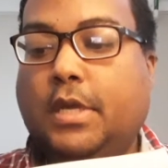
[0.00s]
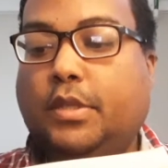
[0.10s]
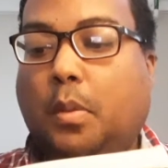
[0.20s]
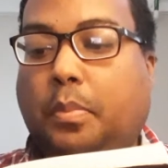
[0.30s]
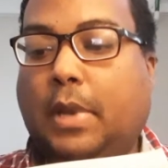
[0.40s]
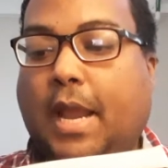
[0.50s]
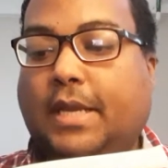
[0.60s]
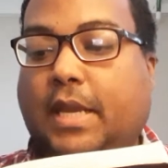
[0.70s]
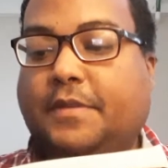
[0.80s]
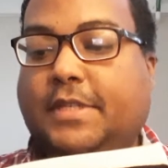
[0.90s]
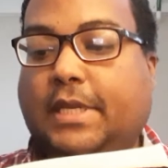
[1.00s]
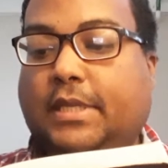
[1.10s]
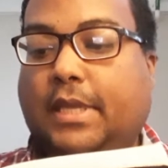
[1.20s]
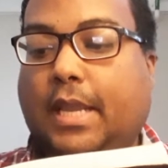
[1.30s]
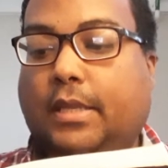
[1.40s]
The blind have seen
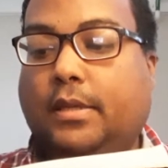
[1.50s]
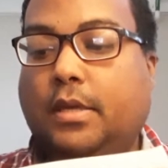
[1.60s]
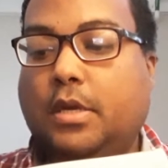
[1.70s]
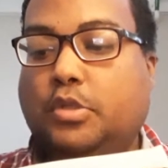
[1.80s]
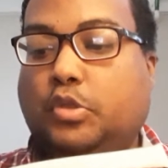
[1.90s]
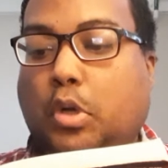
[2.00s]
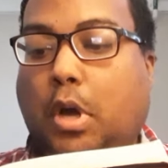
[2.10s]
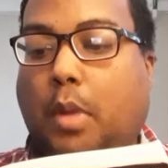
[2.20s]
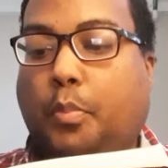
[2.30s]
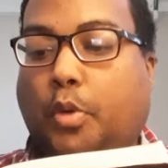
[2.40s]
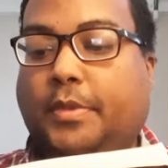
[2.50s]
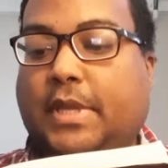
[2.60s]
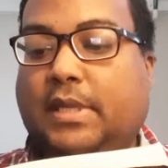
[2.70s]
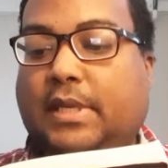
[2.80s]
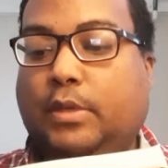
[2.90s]
again. So-called
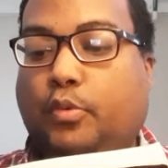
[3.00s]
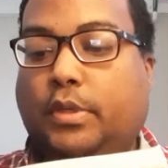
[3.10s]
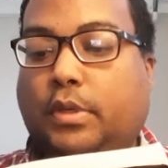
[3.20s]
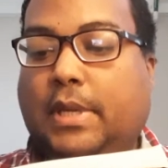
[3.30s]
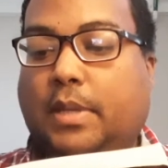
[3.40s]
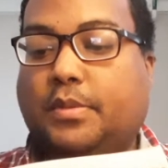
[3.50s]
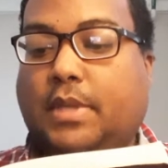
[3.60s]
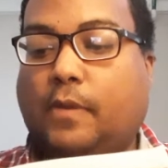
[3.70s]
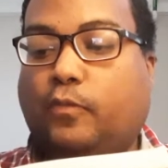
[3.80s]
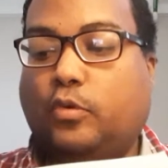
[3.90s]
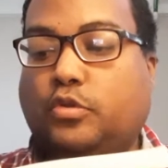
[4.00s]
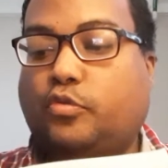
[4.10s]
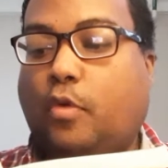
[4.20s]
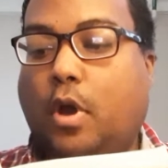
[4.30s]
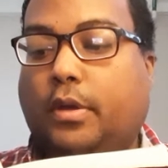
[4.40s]
permanently withered limbs have grown
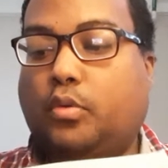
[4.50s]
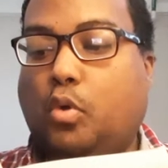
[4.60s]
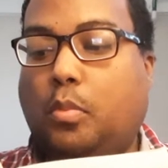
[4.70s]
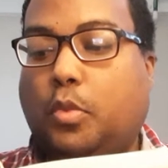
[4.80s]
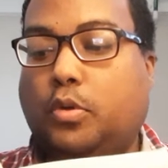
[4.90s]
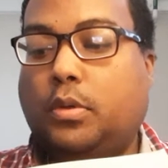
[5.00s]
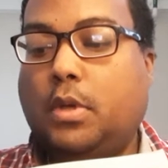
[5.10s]
strong and normal.